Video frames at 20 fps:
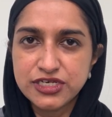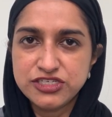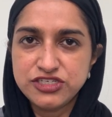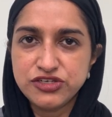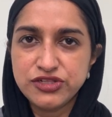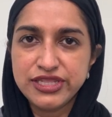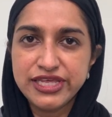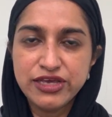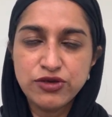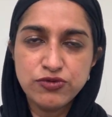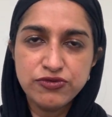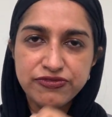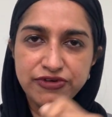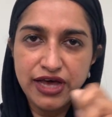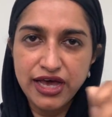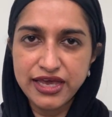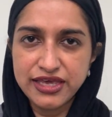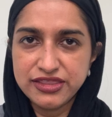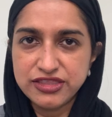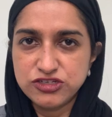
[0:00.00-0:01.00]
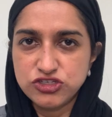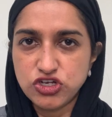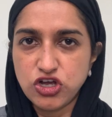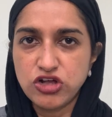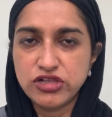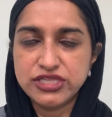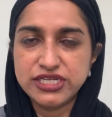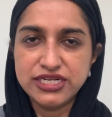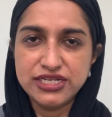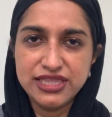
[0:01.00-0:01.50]
to liquefy the
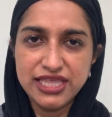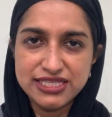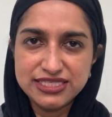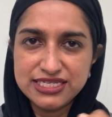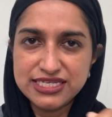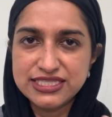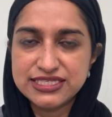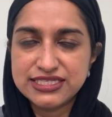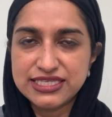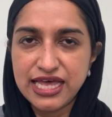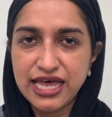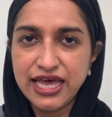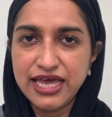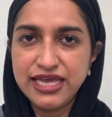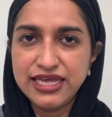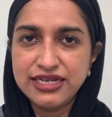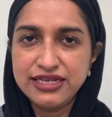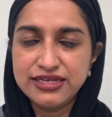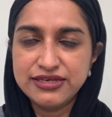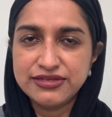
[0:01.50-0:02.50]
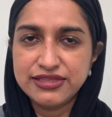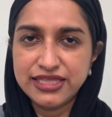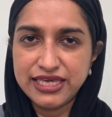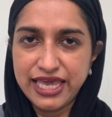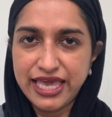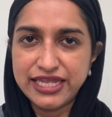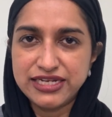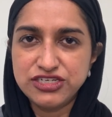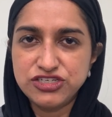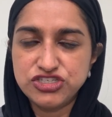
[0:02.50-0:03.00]
chocolate that's inside the
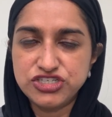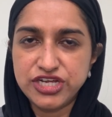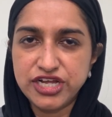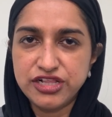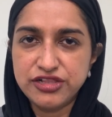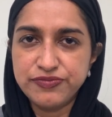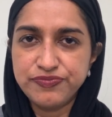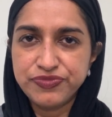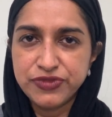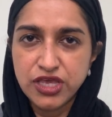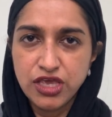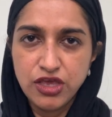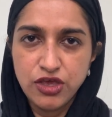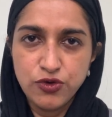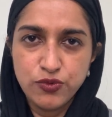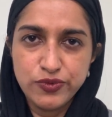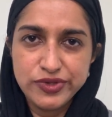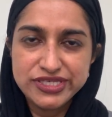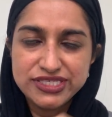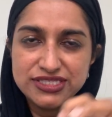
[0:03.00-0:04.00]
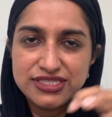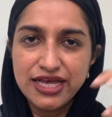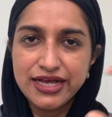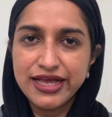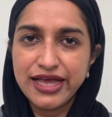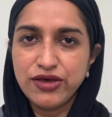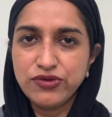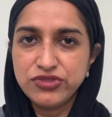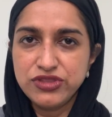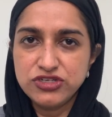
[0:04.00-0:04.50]
candy shell. We
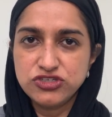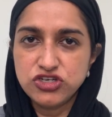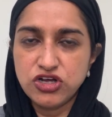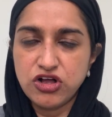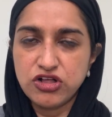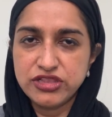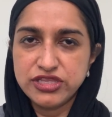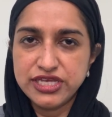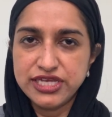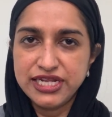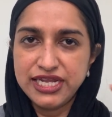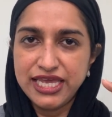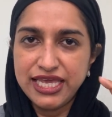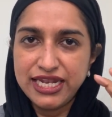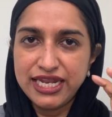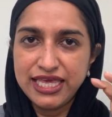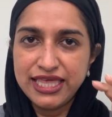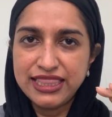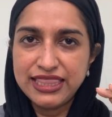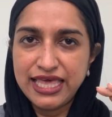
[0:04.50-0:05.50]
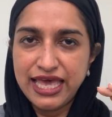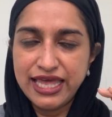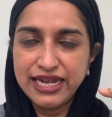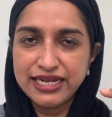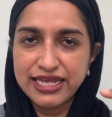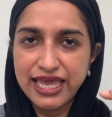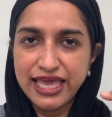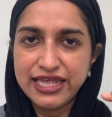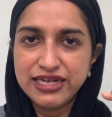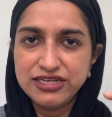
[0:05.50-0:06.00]
suck out the chocolate, and in
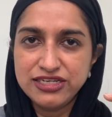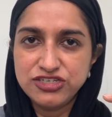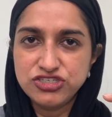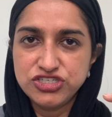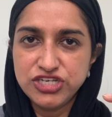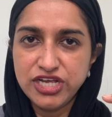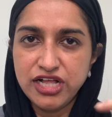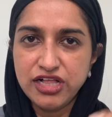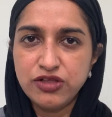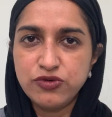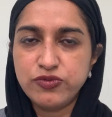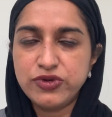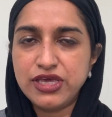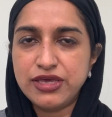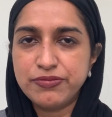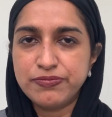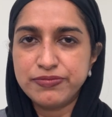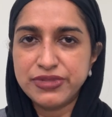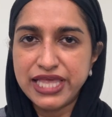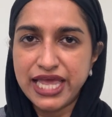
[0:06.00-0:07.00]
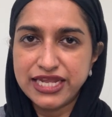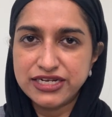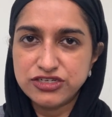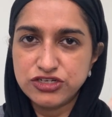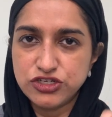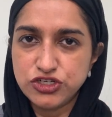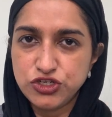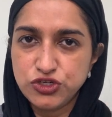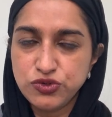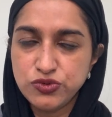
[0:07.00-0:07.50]
that candy shell, we implant a
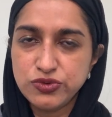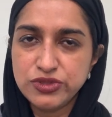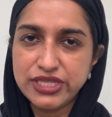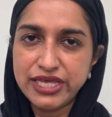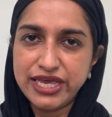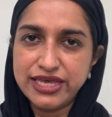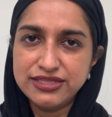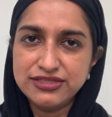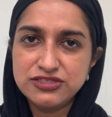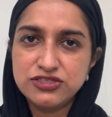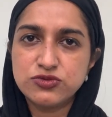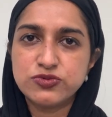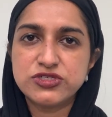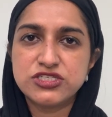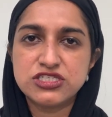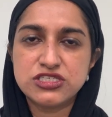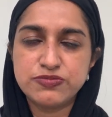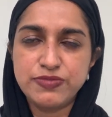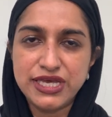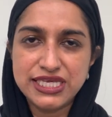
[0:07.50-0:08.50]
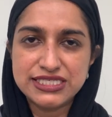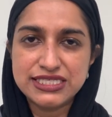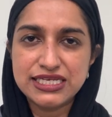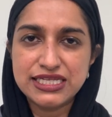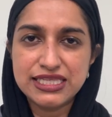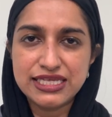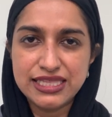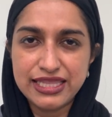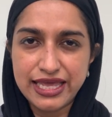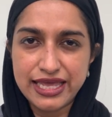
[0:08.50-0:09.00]
new lens, which is
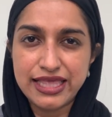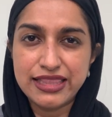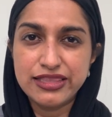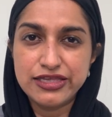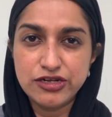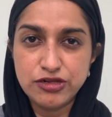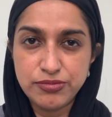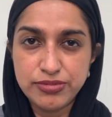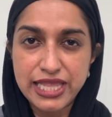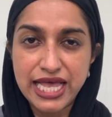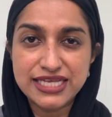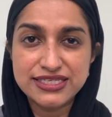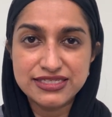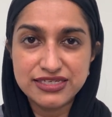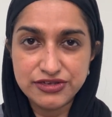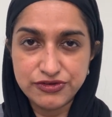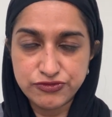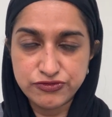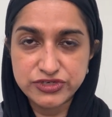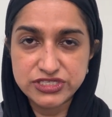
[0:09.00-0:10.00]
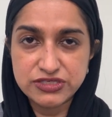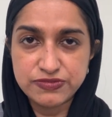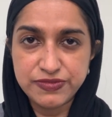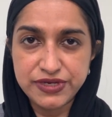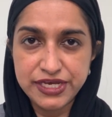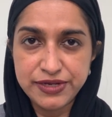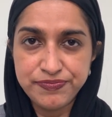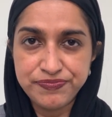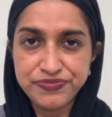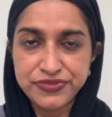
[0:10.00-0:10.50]
basically like a little plastic
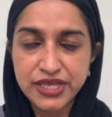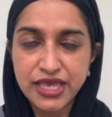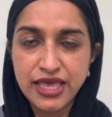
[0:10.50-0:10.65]
frisbee.